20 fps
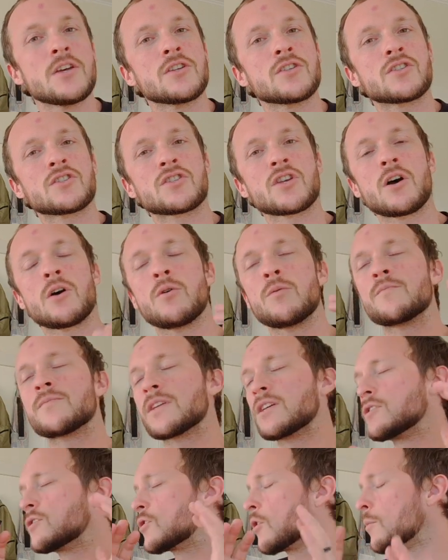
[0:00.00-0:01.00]

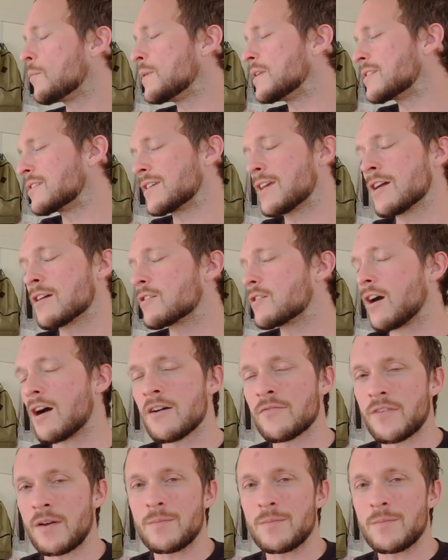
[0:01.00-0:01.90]
So don't be scared off.